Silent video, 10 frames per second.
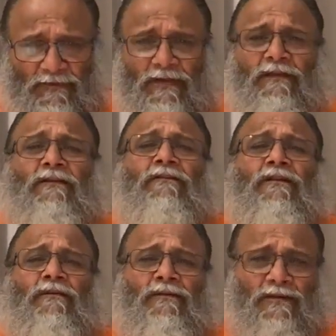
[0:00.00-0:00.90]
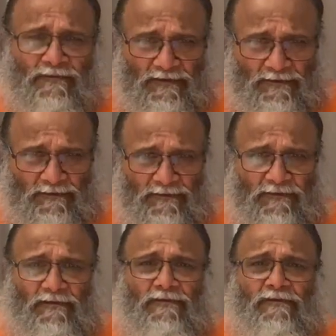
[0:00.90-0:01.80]
Waking dream, deep sleep.
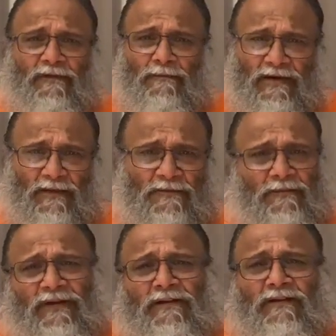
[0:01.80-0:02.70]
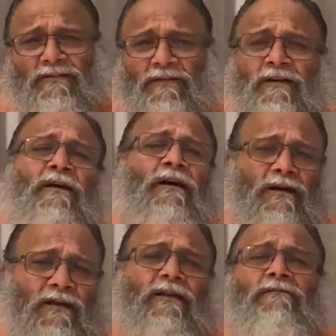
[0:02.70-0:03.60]
Sometimes meditation.
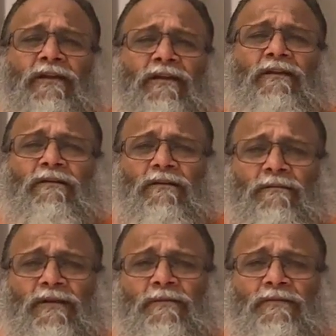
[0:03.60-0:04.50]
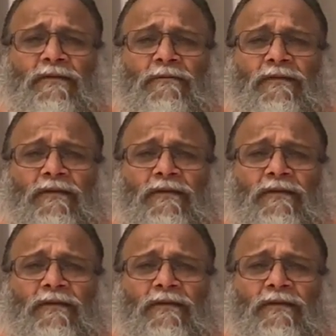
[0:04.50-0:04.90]
Again, waking dream, deep sleep.